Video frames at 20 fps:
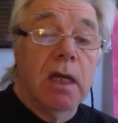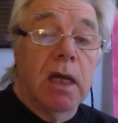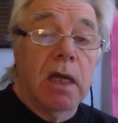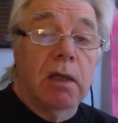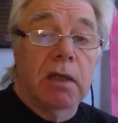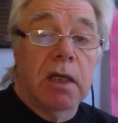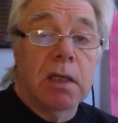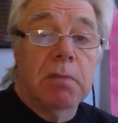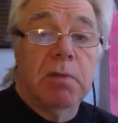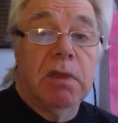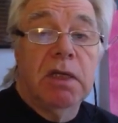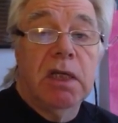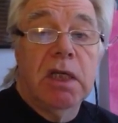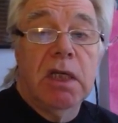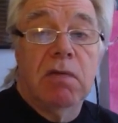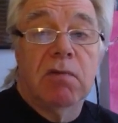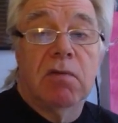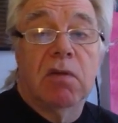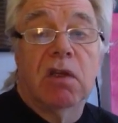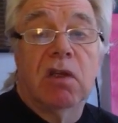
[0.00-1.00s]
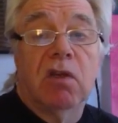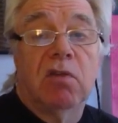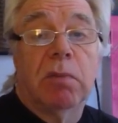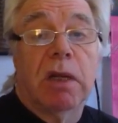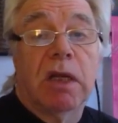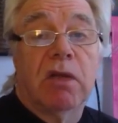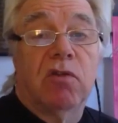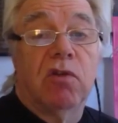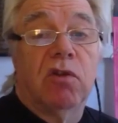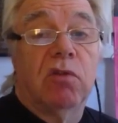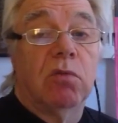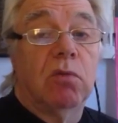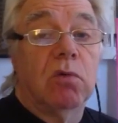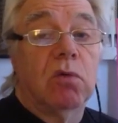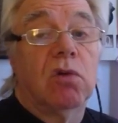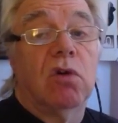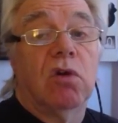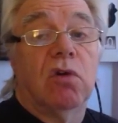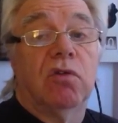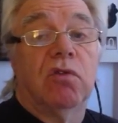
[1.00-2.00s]
And they believe that these batteries will
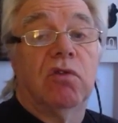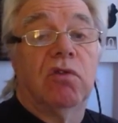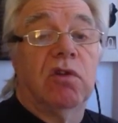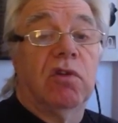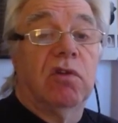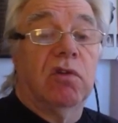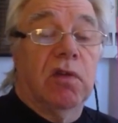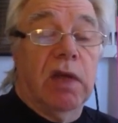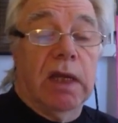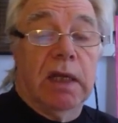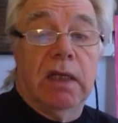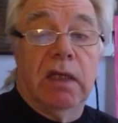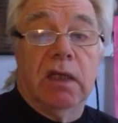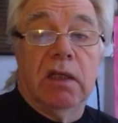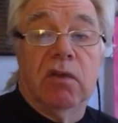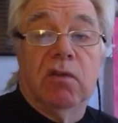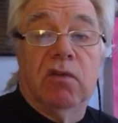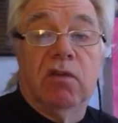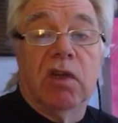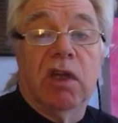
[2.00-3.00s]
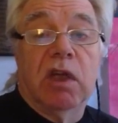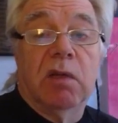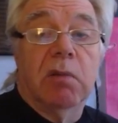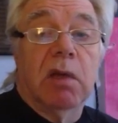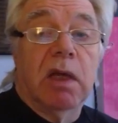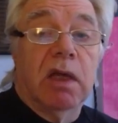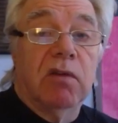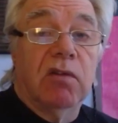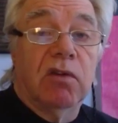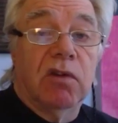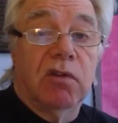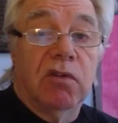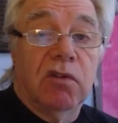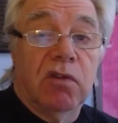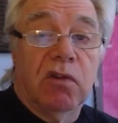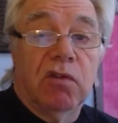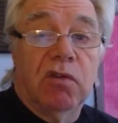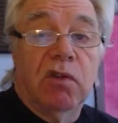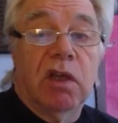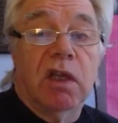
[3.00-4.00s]
cost exactly the same as
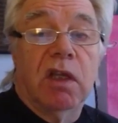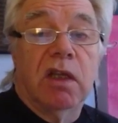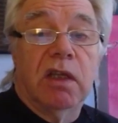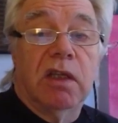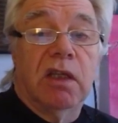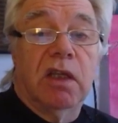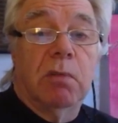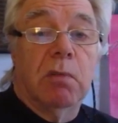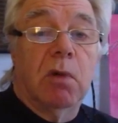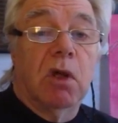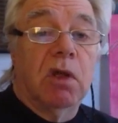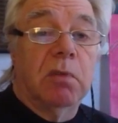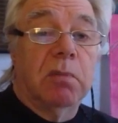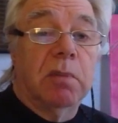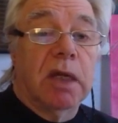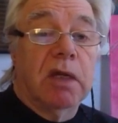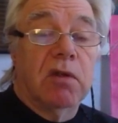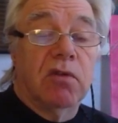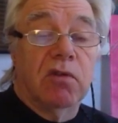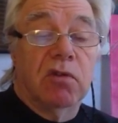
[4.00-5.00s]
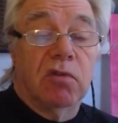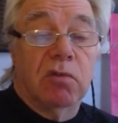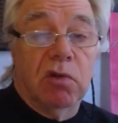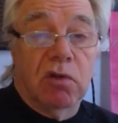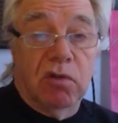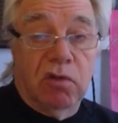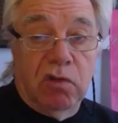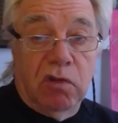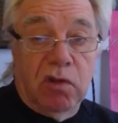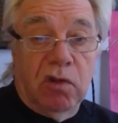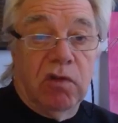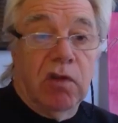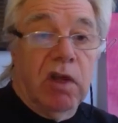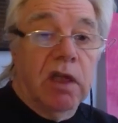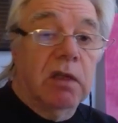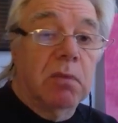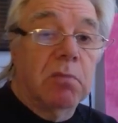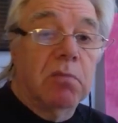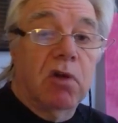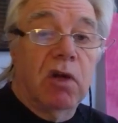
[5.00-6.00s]
existing lithium-ion batteries, which, as I
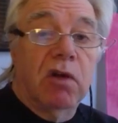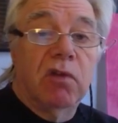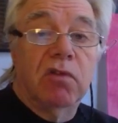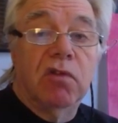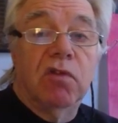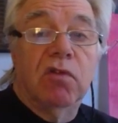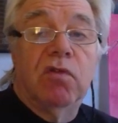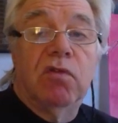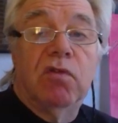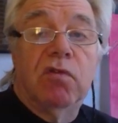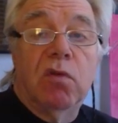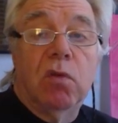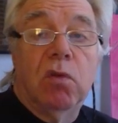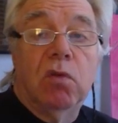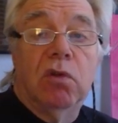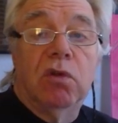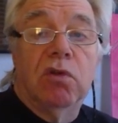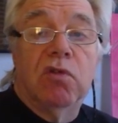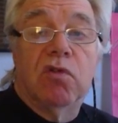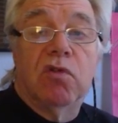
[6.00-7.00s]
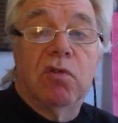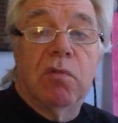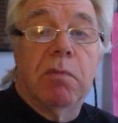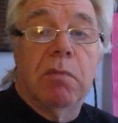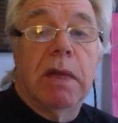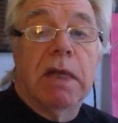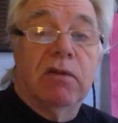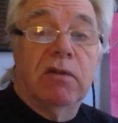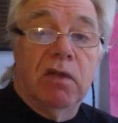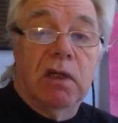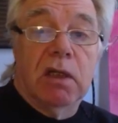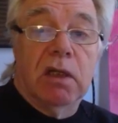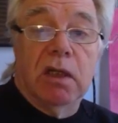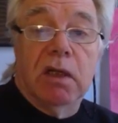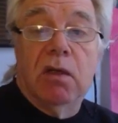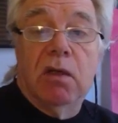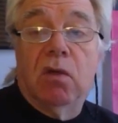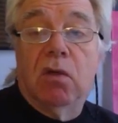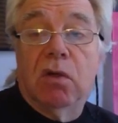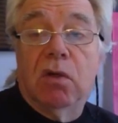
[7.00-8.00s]
said, the price has fallen
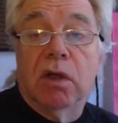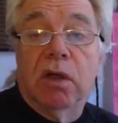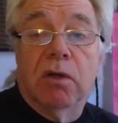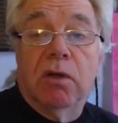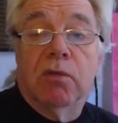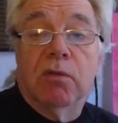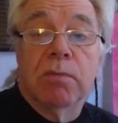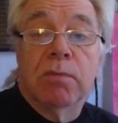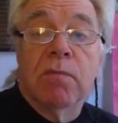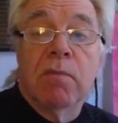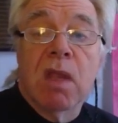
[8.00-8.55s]
dramatically on those.